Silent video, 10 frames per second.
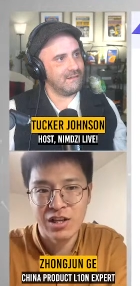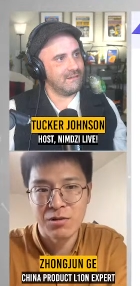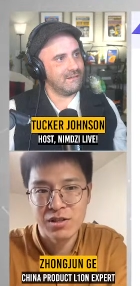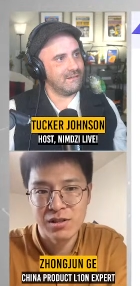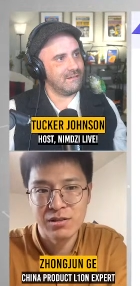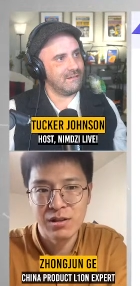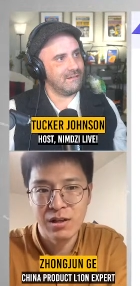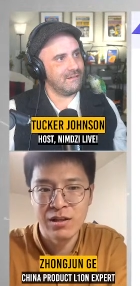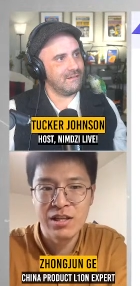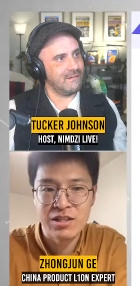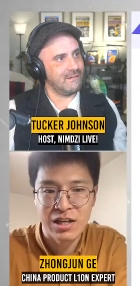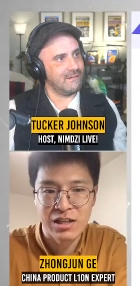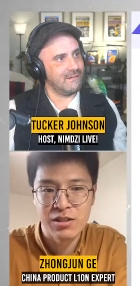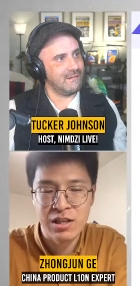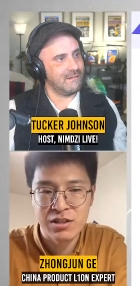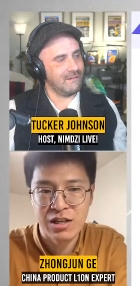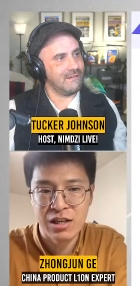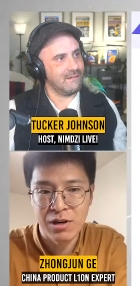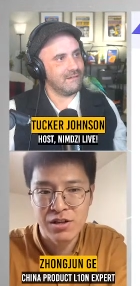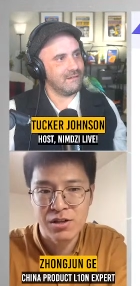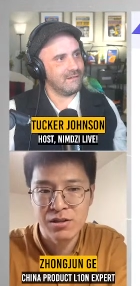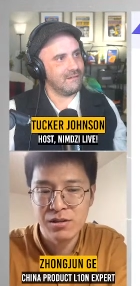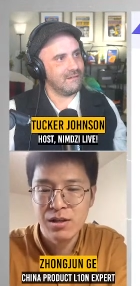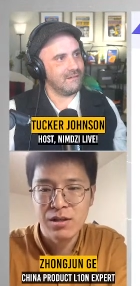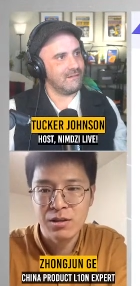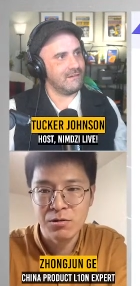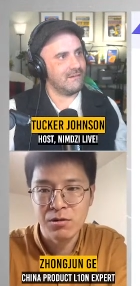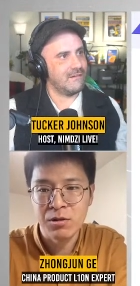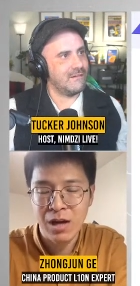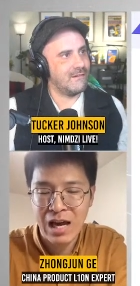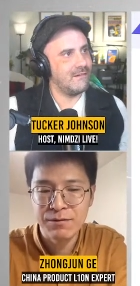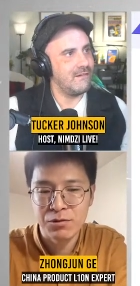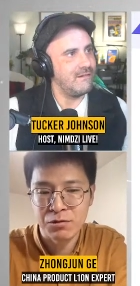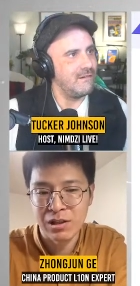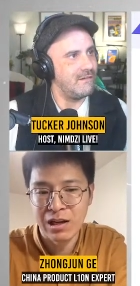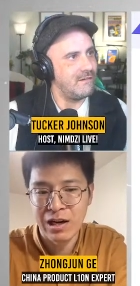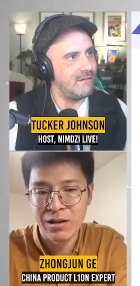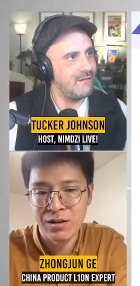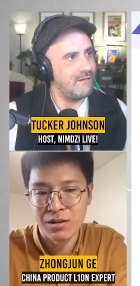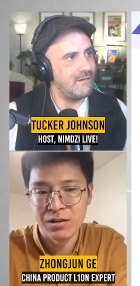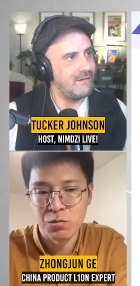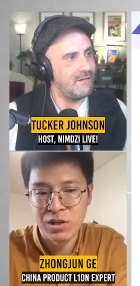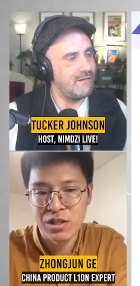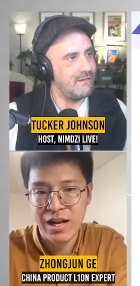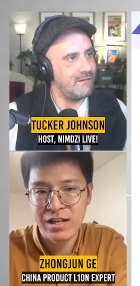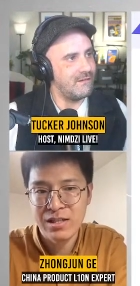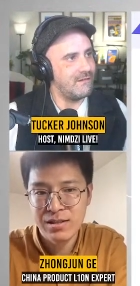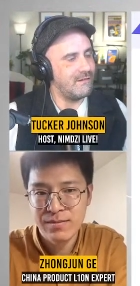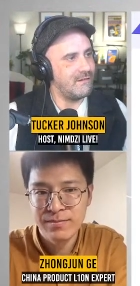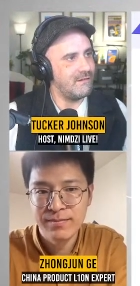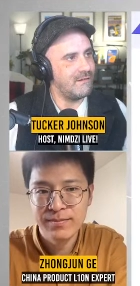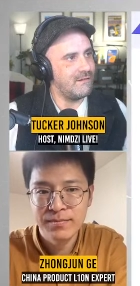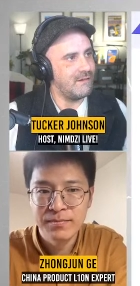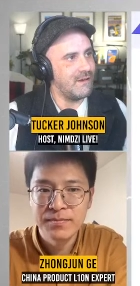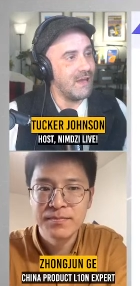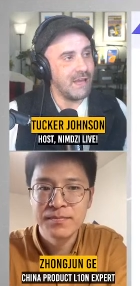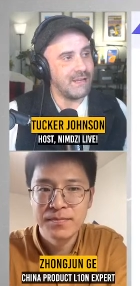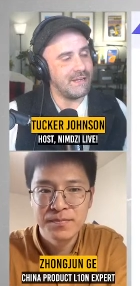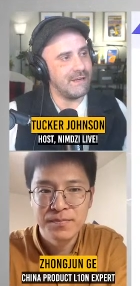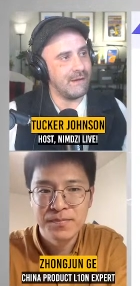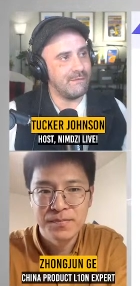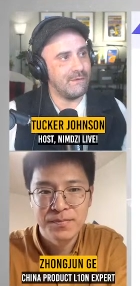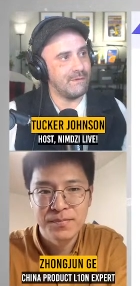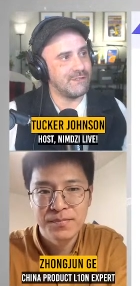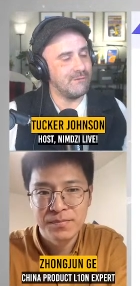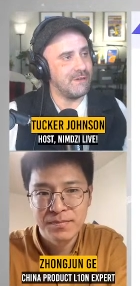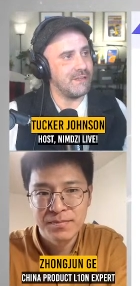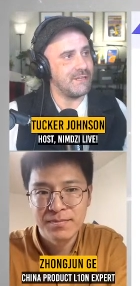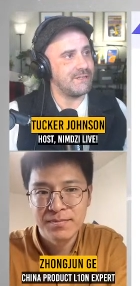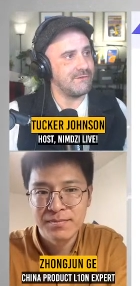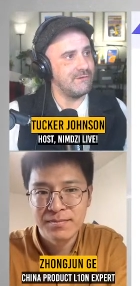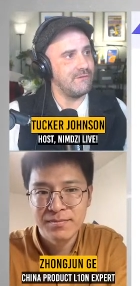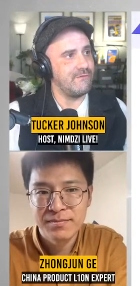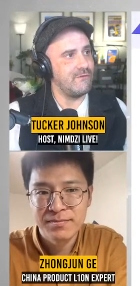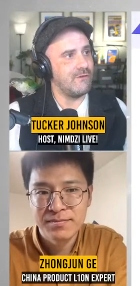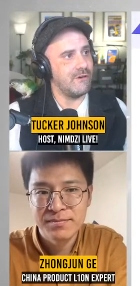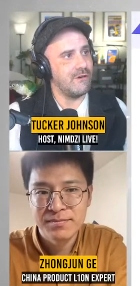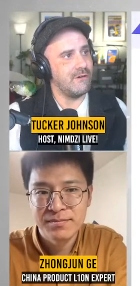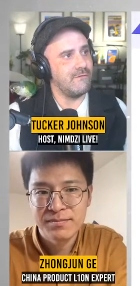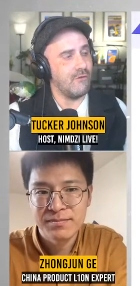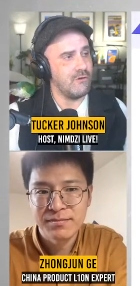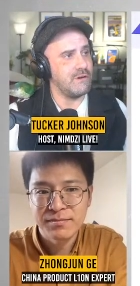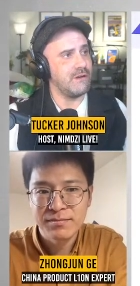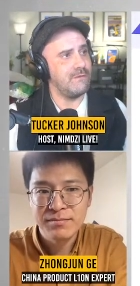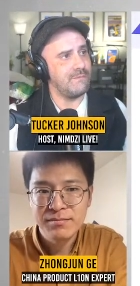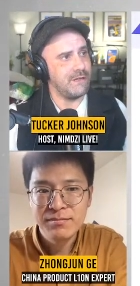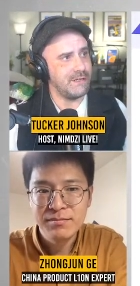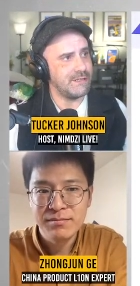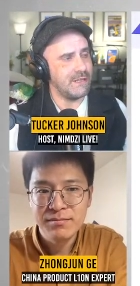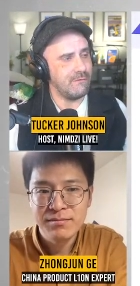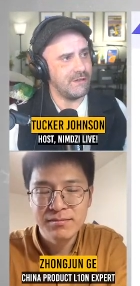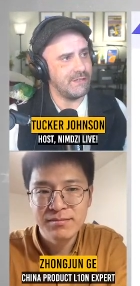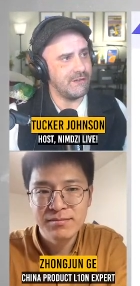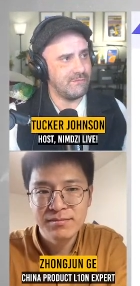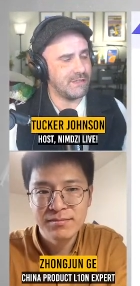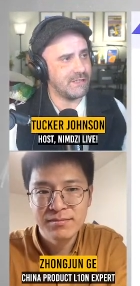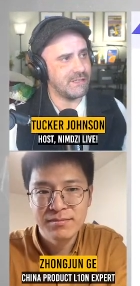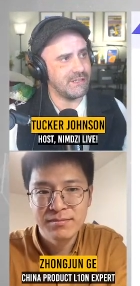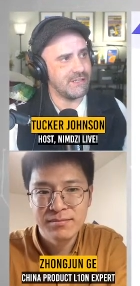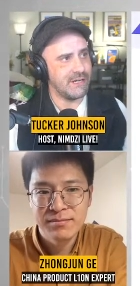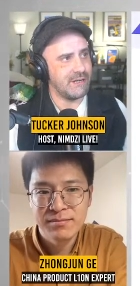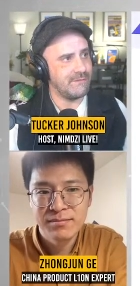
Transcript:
Speaker 1: like generation leads leads generation, you you have to rely on WeChat.
Speaker 2: And I'm assuming that's true for foreign companies that want to do business in China